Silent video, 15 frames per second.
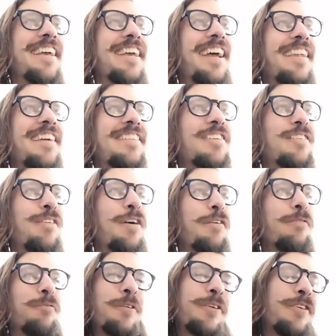And I just
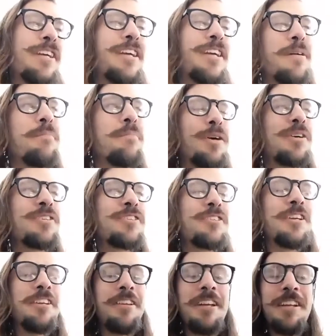felt really immersed
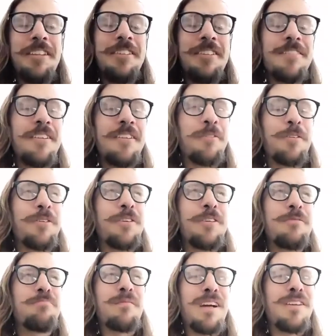in a really
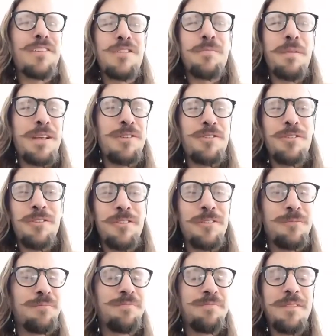kind of special
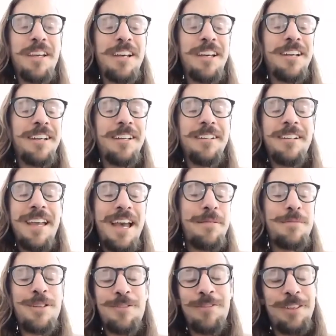
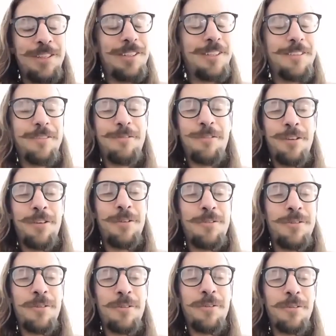atmosphere for
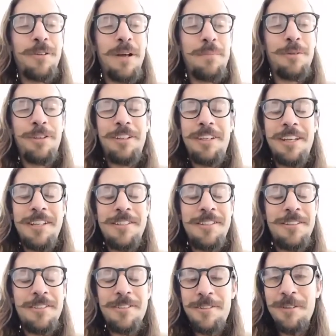those whole couple of
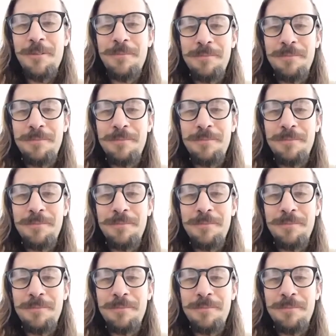days. So.